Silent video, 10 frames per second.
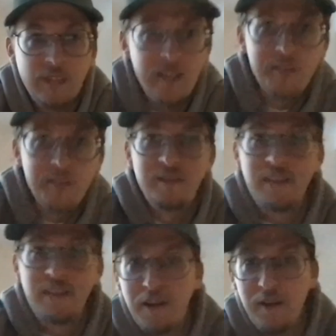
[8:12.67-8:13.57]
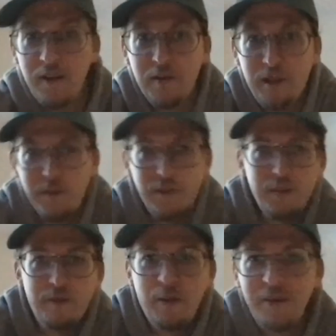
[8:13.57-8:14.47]
Thanks. Yeah, no, I was
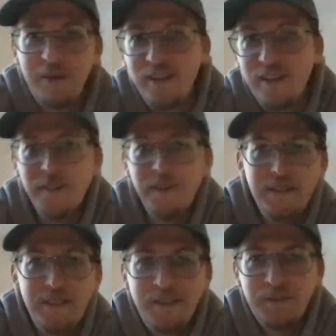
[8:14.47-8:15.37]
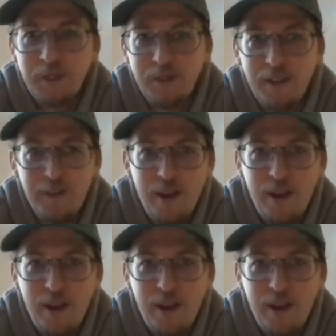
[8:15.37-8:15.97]
looking forward to this. So thanks for